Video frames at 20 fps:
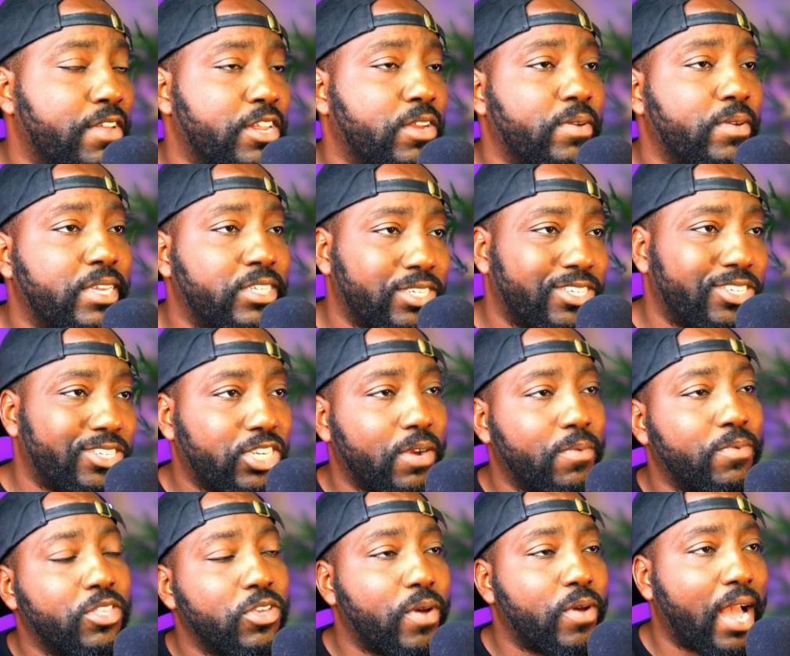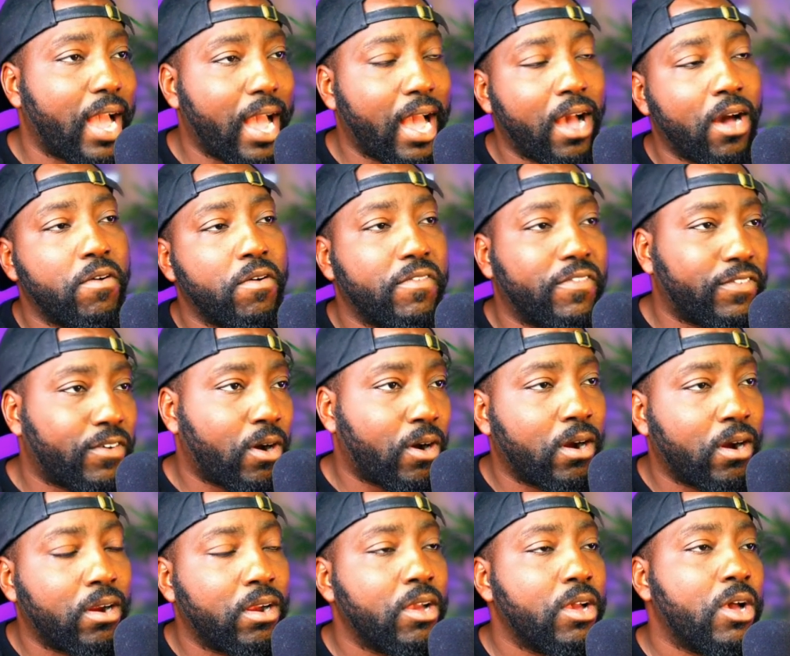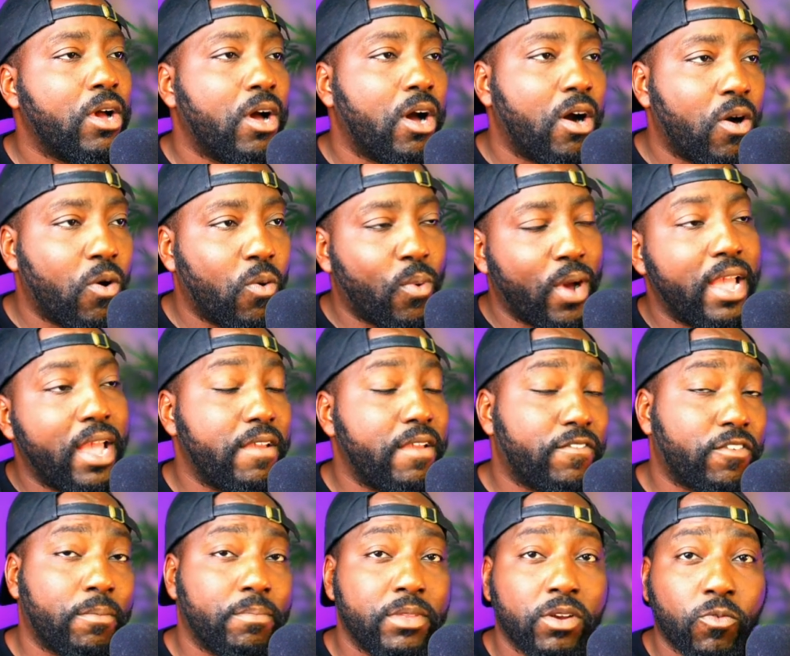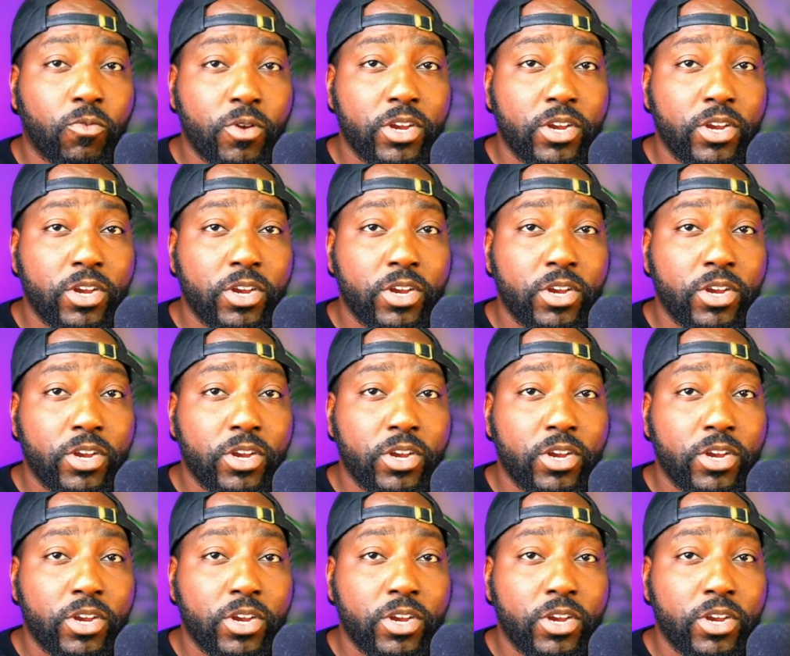video is just to share with you how far away from the